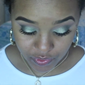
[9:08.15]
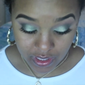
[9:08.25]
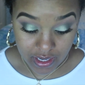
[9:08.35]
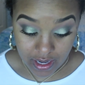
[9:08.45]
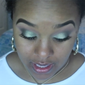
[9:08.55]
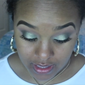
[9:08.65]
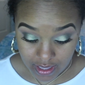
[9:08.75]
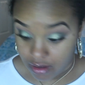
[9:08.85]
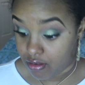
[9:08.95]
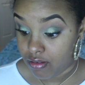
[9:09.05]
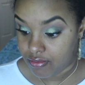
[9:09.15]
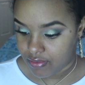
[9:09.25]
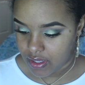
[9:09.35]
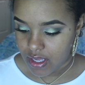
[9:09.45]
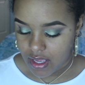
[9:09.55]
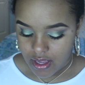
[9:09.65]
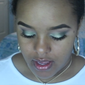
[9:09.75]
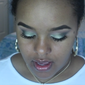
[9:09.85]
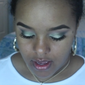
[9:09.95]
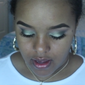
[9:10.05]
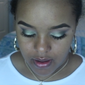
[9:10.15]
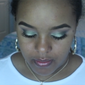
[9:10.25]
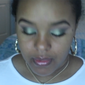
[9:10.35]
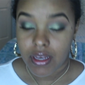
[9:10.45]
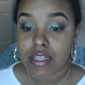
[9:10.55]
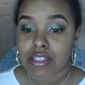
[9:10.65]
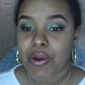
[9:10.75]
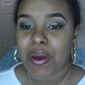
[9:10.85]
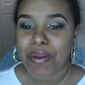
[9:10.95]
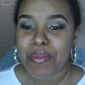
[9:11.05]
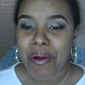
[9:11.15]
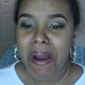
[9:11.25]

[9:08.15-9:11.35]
Alright, I got that off. Let's go ahead and